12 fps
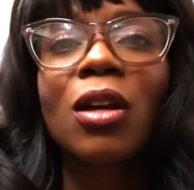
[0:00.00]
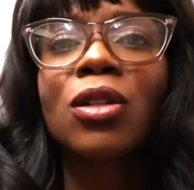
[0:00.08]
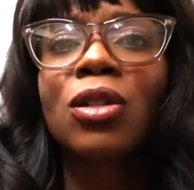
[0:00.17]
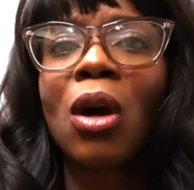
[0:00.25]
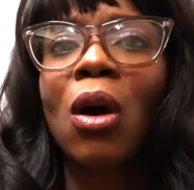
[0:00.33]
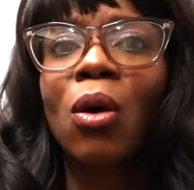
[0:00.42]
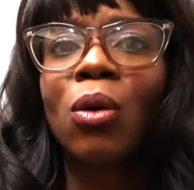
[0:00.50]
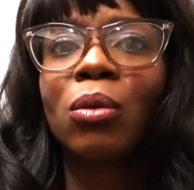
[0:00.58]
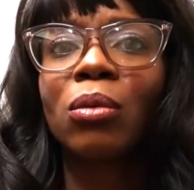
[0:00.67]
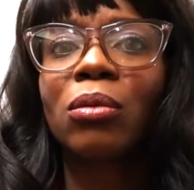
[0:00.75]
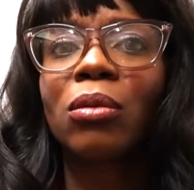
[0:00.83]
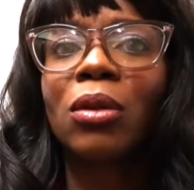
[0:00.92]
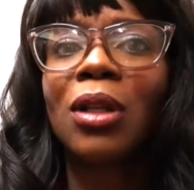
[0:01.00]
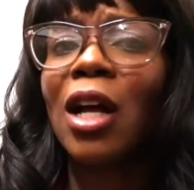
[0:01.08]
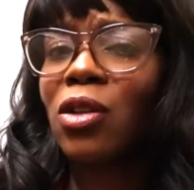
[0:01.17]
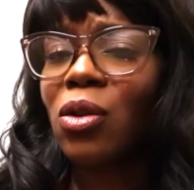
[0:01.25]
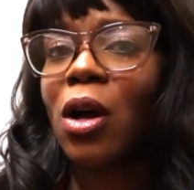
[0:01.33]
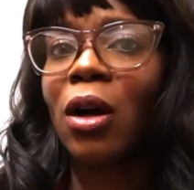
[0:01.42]
So,
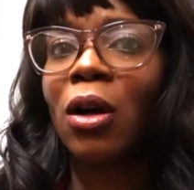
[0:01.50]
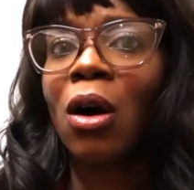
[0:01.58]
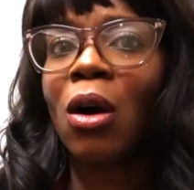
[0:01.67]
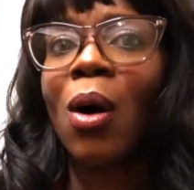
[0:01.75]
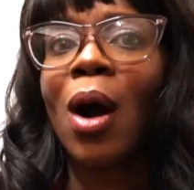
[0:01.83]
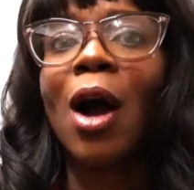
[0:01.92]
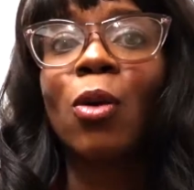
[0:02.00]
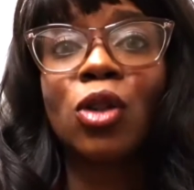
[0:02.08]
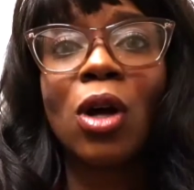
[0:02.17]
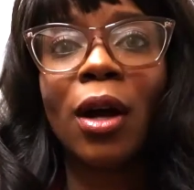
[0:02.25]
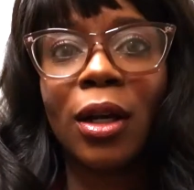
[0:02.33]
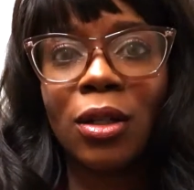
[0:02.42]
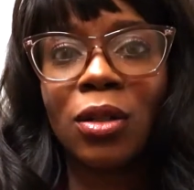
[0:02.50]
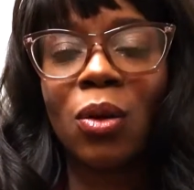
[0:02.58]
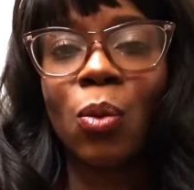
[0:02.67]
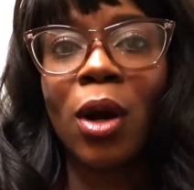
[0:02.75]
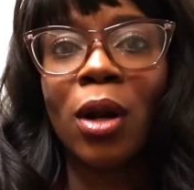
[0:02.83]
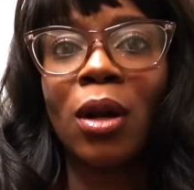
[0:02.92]
not too long ago, I was talking to
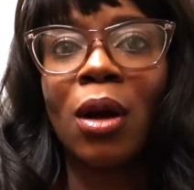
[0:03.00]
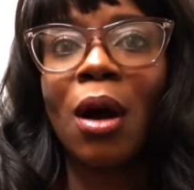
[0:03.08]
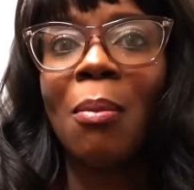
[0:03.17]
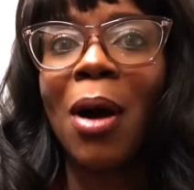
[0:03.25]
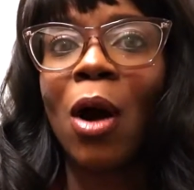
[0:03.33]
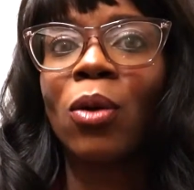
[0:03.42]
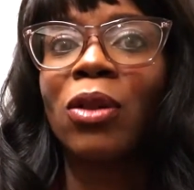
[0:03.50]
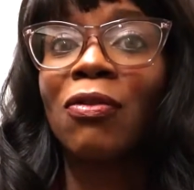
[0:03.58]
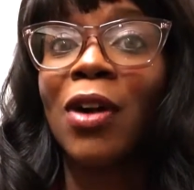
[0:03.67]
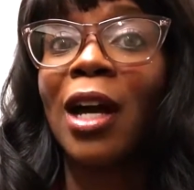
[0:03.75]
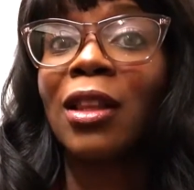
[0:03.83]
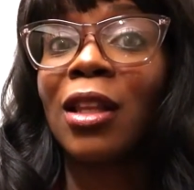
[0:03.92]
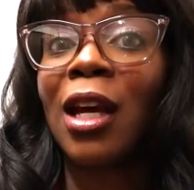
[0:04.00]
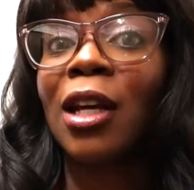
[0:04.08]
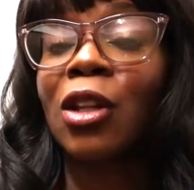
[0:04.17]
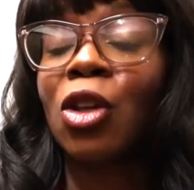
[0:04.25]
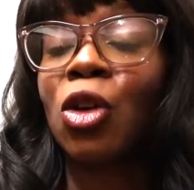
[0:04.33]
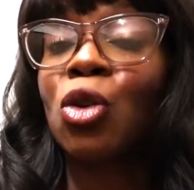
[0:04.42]
someone about the fact
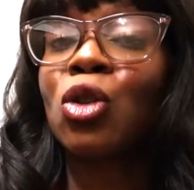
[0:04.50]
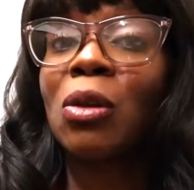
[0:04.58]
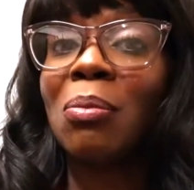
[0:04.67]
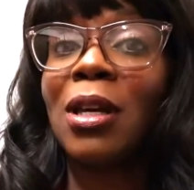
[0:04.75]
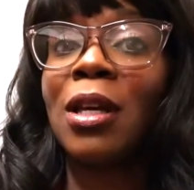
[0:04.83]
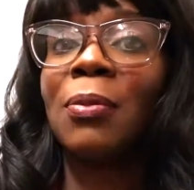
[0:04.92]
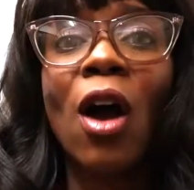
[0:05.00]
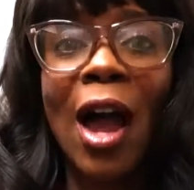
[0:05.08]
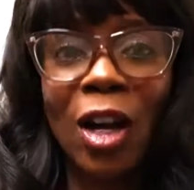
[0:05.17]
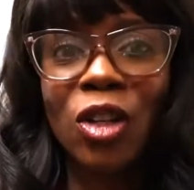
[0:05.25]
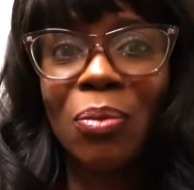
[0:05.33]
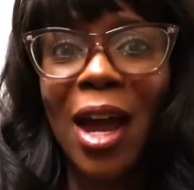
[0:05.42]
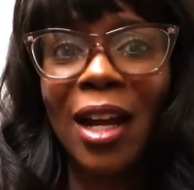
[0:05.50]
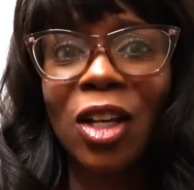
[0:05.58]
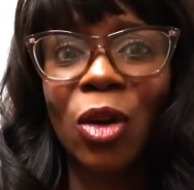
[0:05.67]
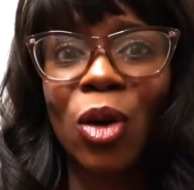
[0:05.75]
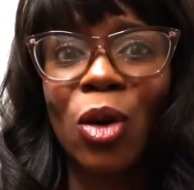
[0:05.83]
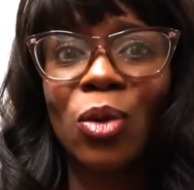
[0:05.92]
that there used to be action-packed
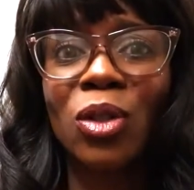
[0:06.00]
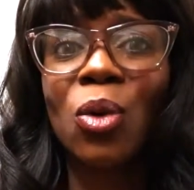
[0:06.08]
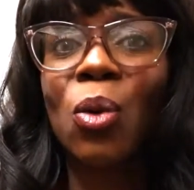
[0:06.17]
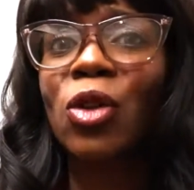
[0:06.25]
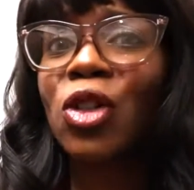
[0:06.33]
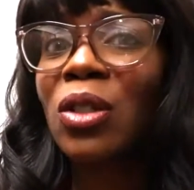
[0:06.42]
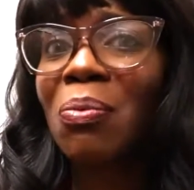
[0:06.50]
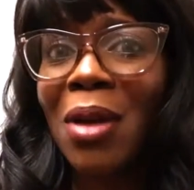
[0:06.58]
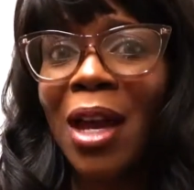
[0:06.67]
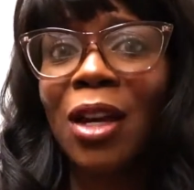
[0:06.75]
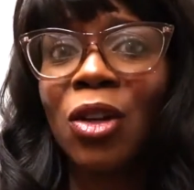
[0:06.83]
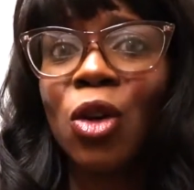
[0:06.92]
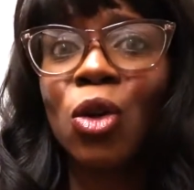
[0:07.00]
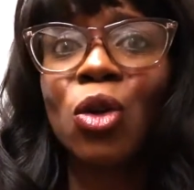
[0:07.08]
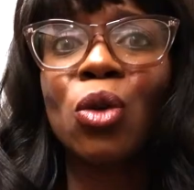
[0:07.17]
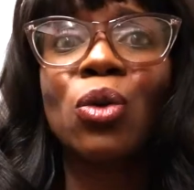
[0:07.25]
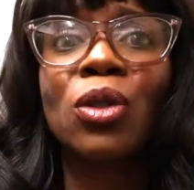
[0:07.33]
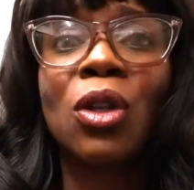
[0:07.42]
heroes who are just men who
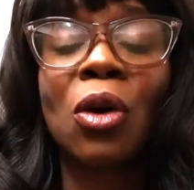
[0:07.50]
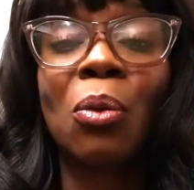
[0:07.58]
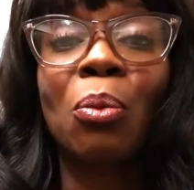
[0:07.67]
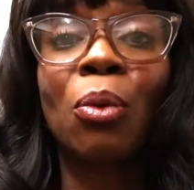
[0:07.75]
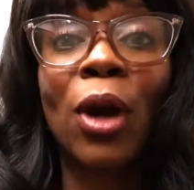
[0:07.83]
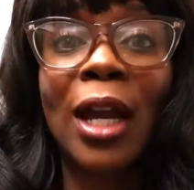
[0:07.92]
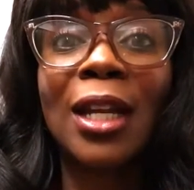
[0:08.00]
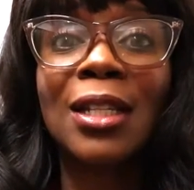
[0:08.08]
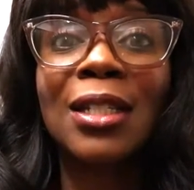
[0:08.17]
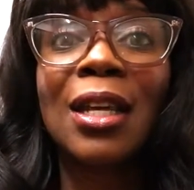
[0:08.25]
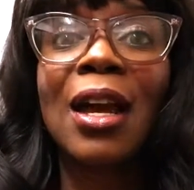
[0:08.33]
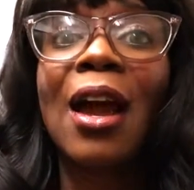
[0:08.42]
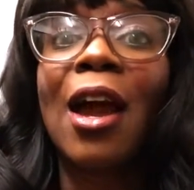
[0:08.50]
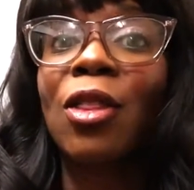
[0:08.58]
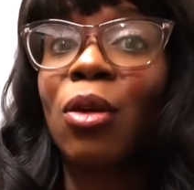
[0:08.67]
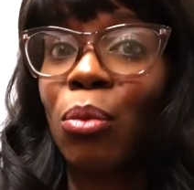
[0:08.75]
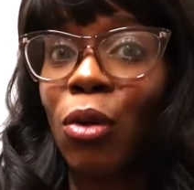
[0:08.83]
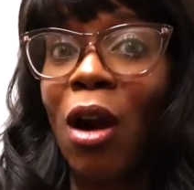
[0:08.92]
use their brains and
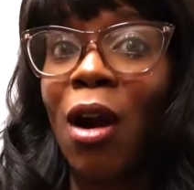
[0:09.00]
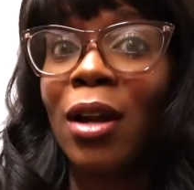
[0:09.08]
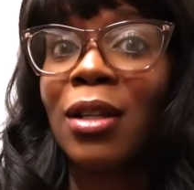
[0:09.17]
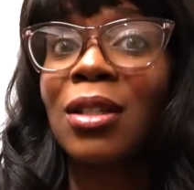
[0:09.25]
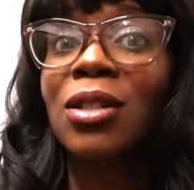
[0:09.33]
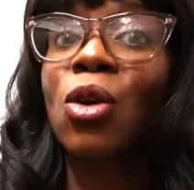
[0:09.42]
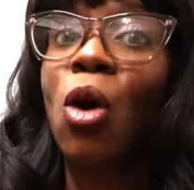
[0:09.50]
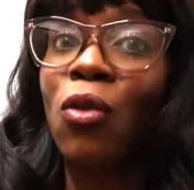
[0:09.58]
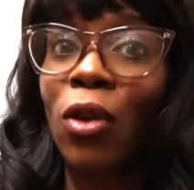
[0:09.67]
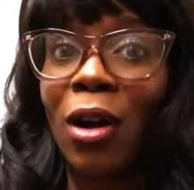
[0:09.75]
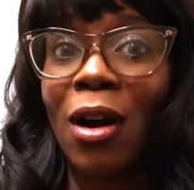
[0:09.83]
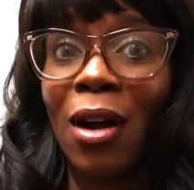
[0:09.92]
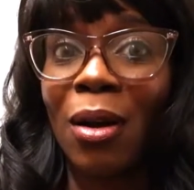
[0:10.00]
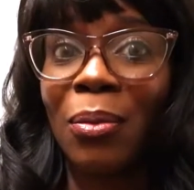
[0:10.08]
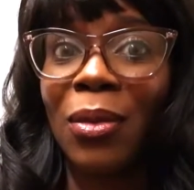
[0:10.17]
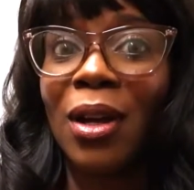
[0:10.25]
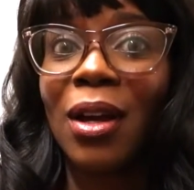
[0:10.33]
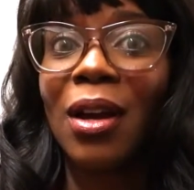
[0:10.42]
their brawns to
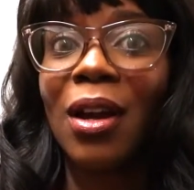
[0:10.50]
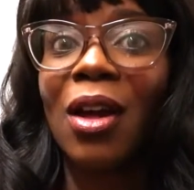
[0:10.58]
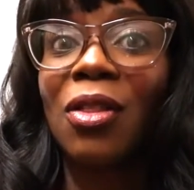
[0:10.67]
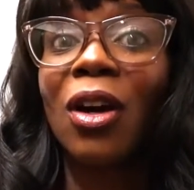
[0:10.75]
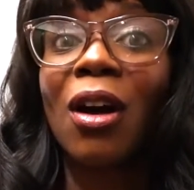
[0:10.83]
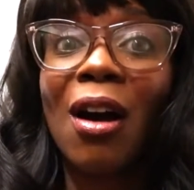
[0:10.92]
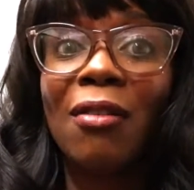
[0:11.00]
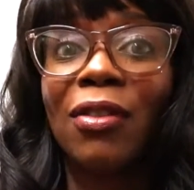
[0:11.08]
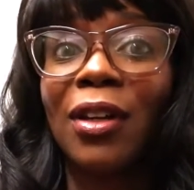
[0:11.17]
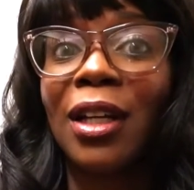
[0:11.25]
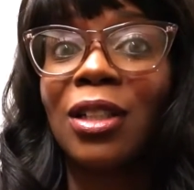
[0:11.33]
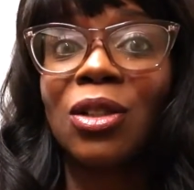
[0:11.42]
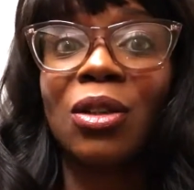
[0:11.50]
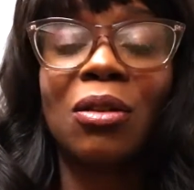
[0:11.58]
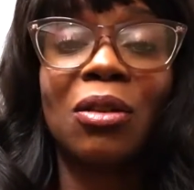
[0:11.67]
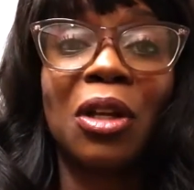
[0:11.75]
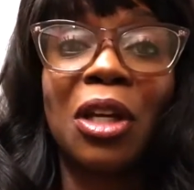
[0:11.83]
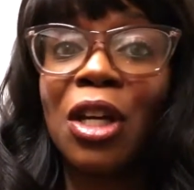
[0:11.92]
overcome the conflict,
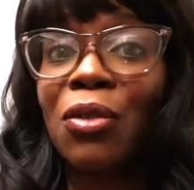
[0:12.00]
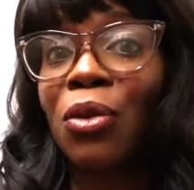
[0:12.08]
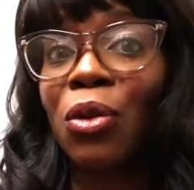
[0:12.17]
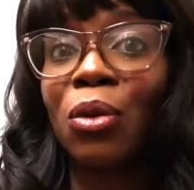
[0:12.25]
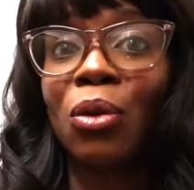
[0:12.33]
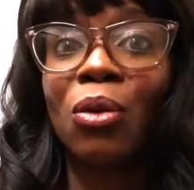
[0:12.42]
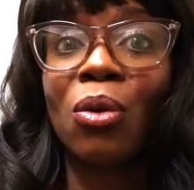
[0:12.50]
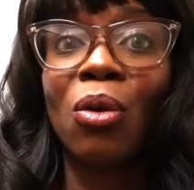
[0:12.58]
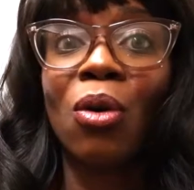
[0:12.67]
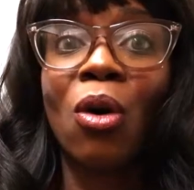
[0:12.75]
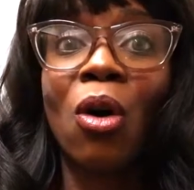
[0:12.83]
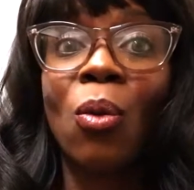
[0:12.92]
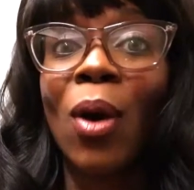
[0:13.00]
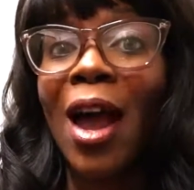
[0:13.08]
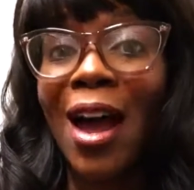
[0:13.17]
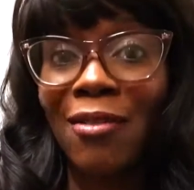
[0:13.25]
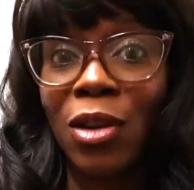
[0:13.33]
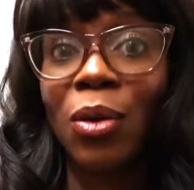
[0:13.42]
the evil, or what
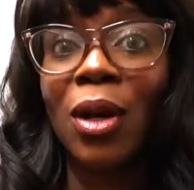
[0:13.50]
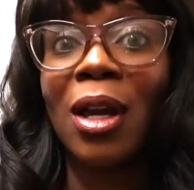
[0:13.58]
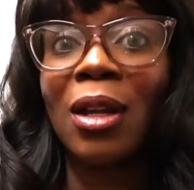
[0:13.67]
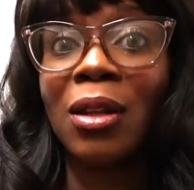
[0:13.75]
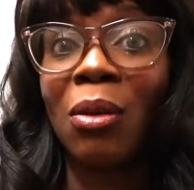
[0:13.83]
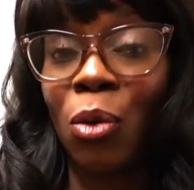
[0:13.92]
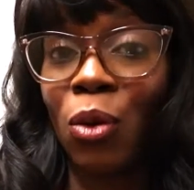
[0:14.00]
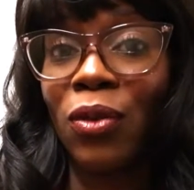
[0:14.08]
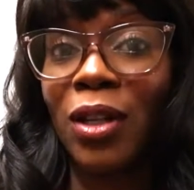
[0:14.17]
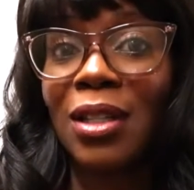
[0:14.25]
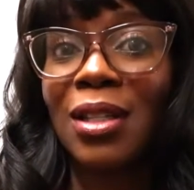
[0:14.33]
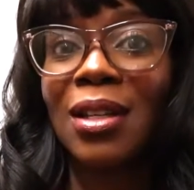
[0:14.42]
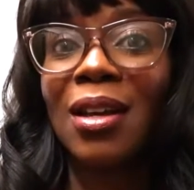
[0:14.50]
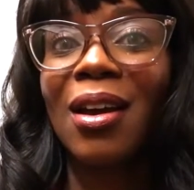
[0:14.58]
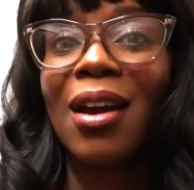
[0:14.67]
have you in the movies.